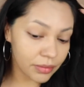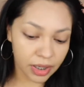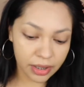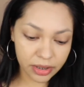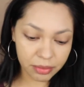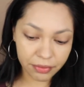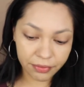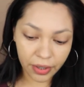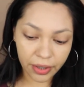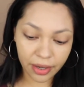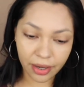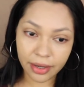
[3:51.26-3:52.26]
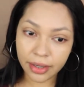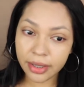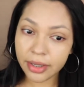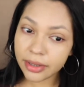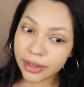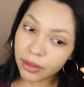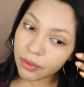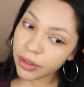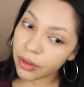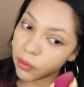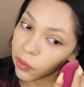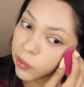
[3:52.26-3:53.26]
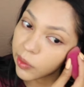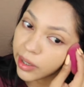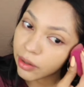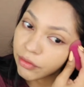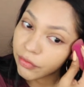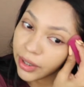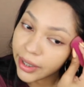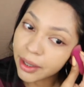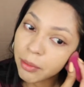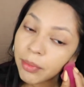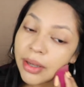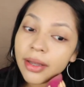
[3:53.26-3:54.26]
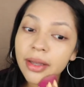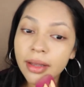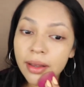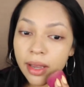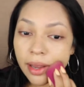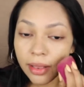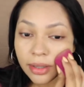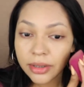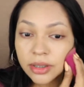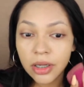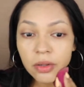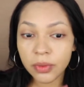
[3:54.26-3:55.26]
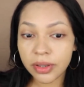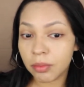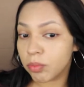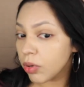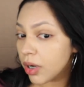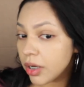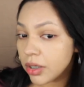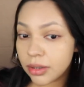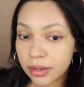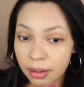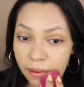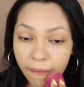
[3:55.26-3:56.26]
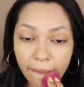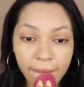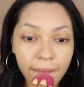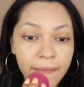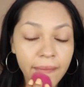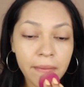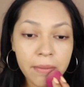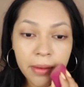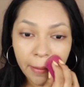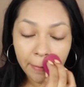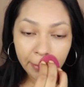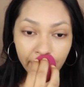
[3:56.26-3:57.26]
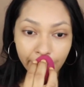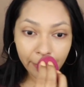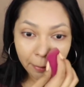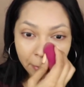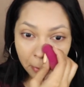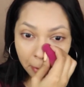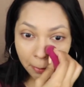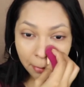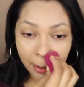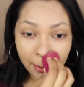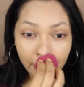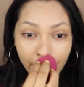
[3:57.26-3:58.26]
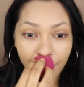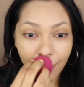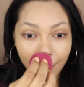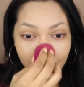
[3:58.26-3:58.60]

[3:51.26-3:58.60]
To be very honest, I don't know. I don't feel like it looks good with the brush, but I'm just a beauty blender